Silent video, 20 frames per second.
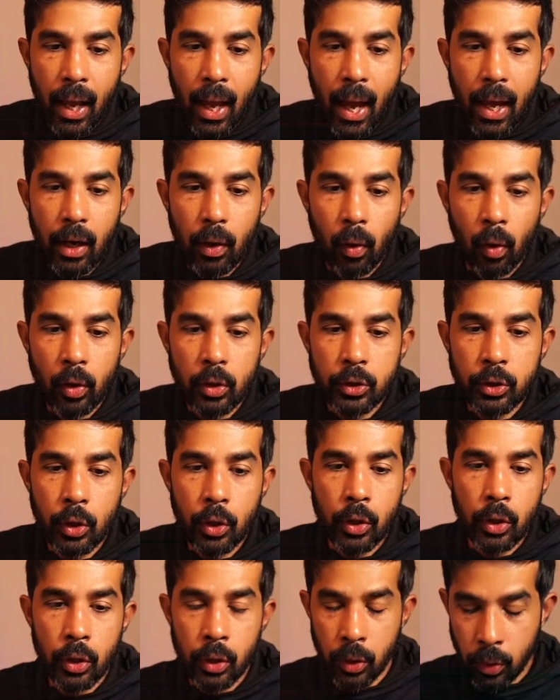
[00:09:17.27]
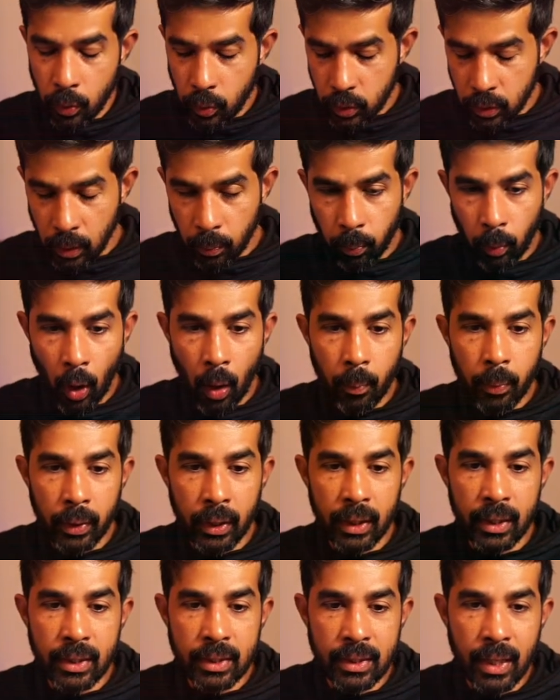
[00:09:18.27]
and also use the
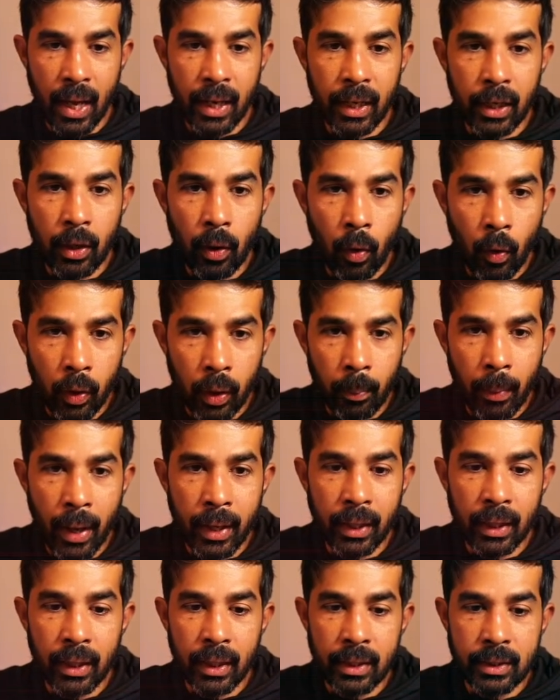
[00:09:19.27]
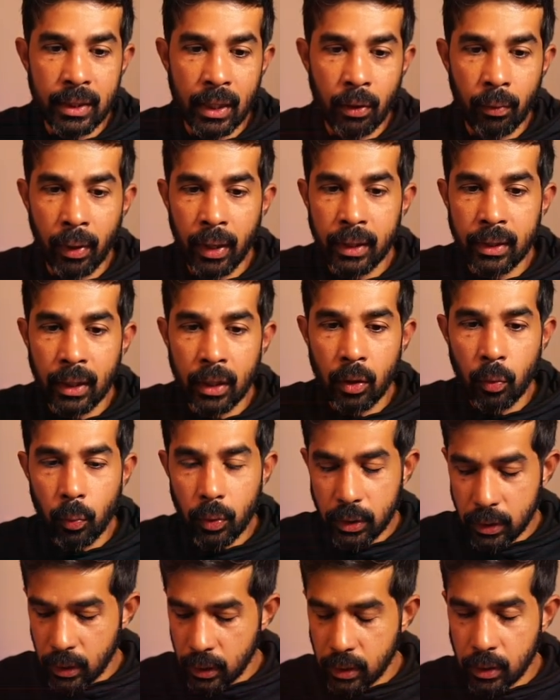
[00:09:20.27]
properties that it automatically generated,
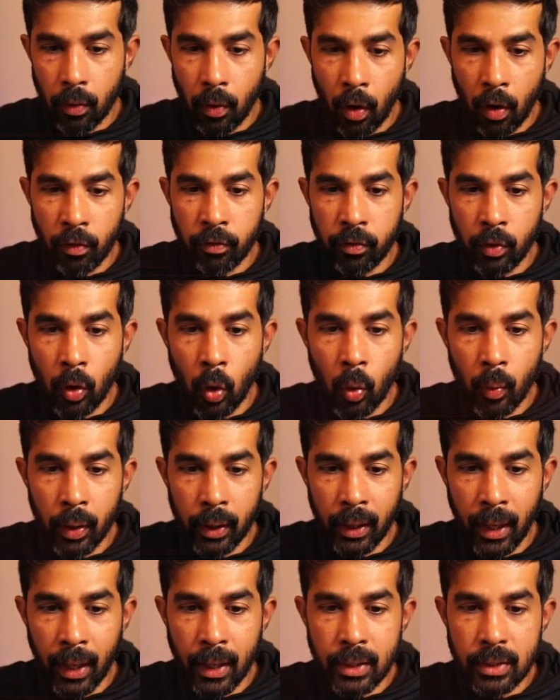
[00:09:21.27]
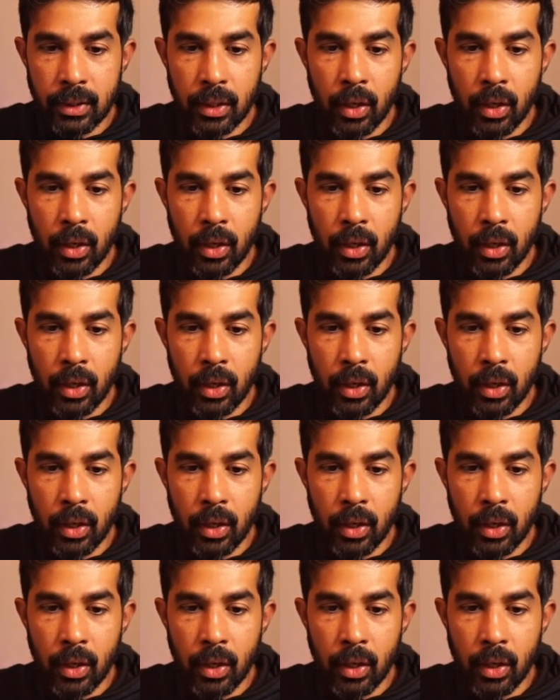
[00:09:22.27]
which is of lowercase.